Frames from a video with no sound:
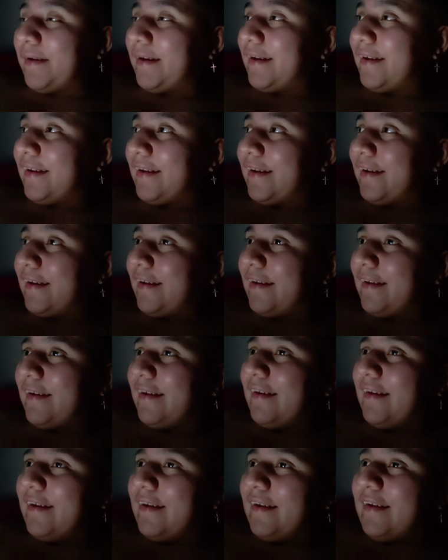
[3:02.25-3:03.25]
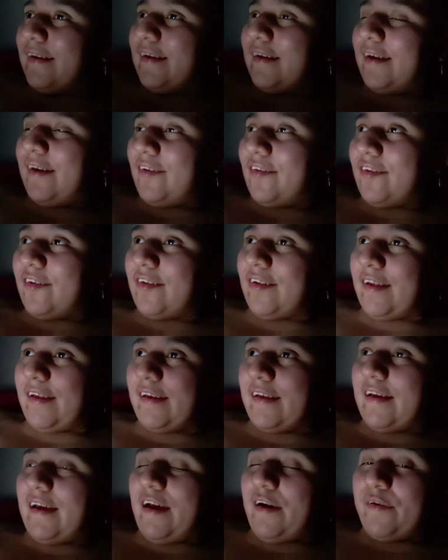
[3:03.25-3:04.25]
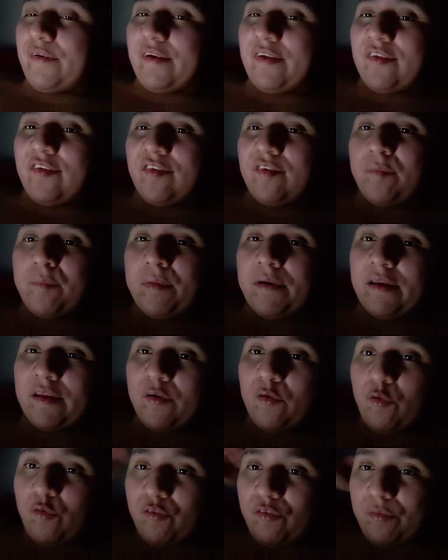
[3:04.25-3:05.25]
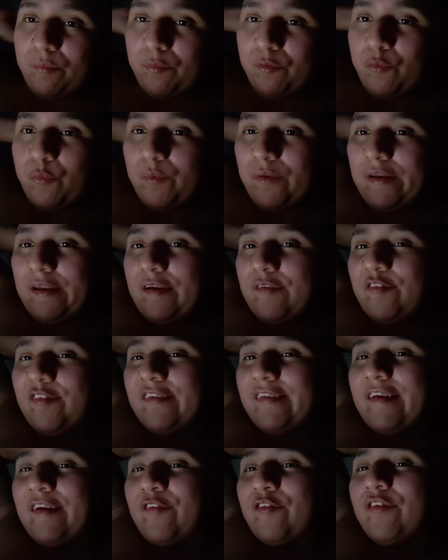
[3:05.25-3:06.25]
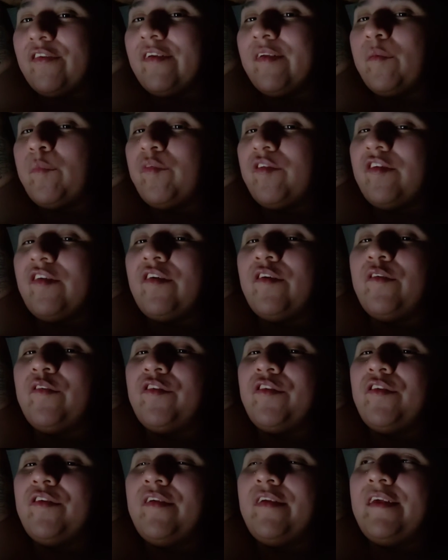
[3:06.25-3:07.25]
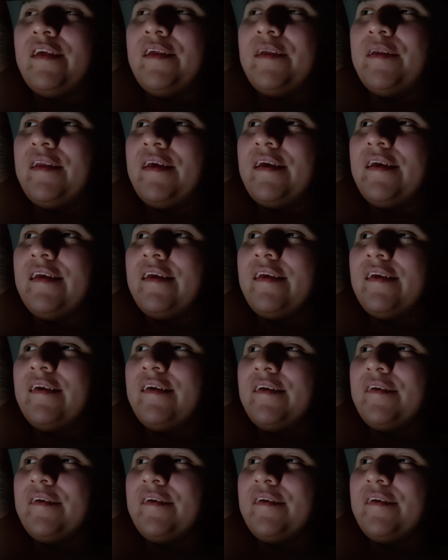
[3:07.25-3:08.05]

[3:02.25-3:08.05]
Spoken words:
man. Like, it's just like, how can somebody go from doing everything for themselves to then, like,